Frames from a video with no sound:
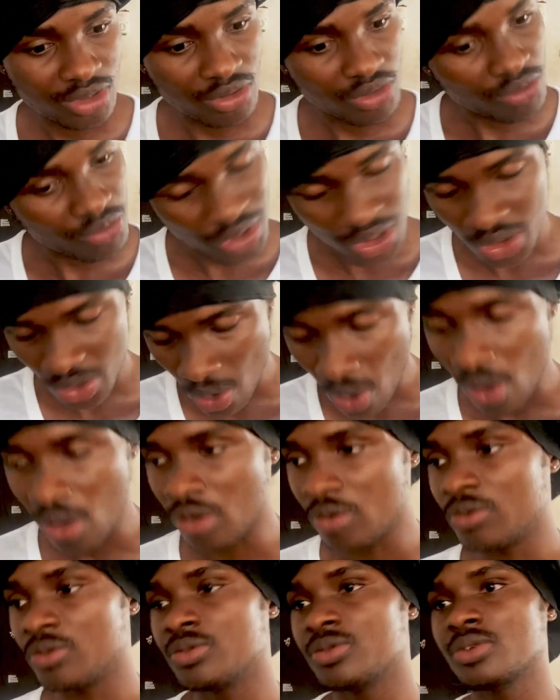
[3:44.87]

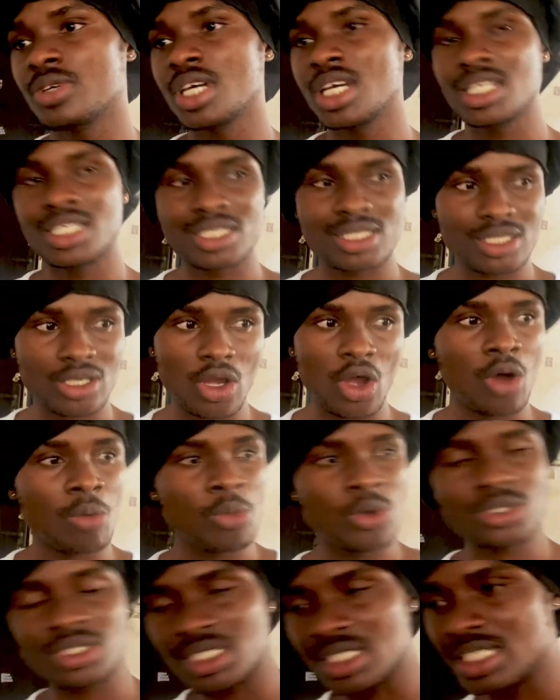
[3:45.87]
Resolve. It's
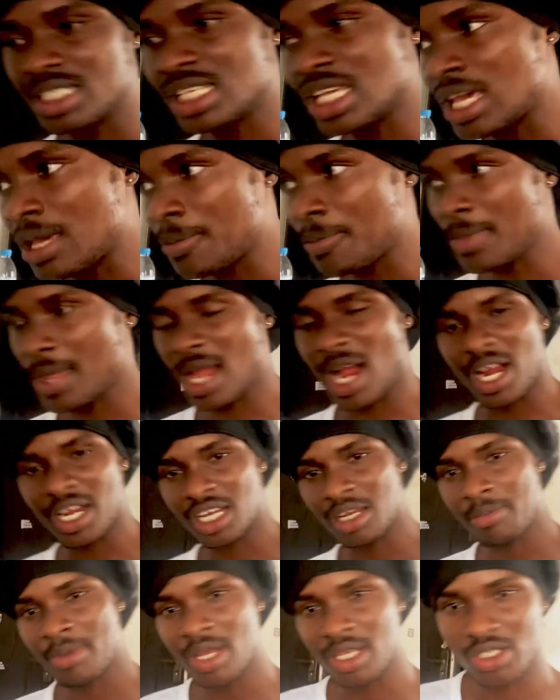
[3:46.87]
almost the same
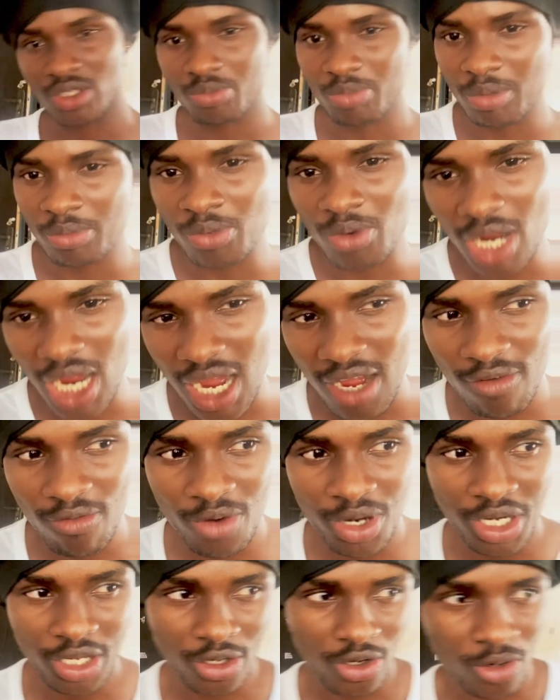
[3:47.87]
arguments people have
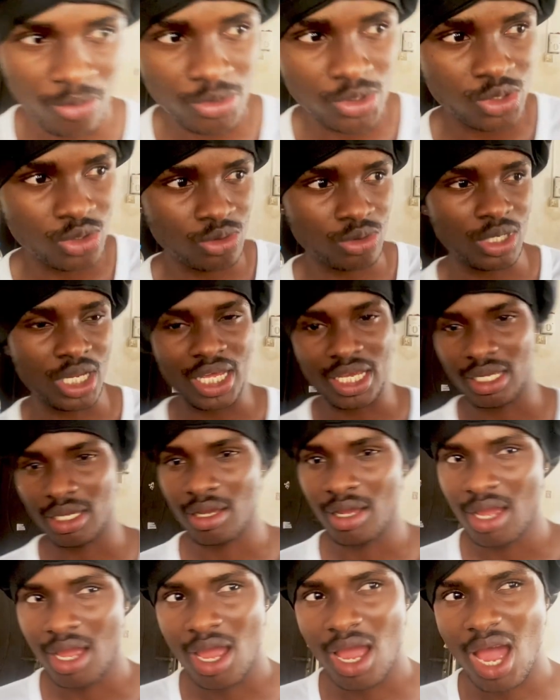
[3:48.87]
when it comes to like
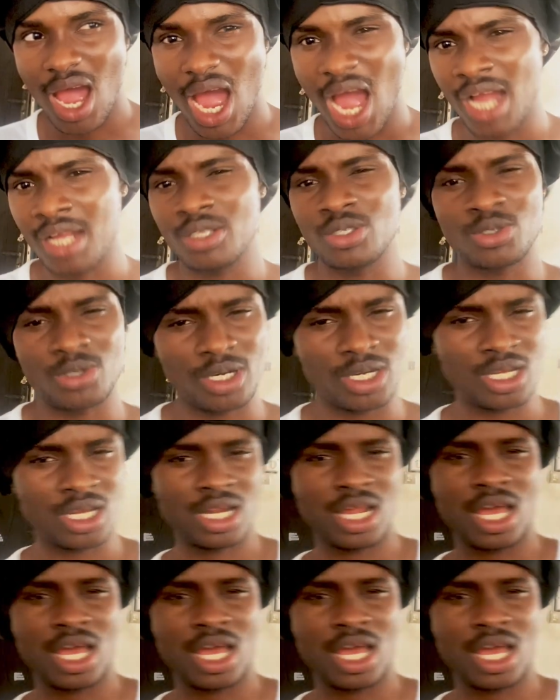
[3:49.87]
Android and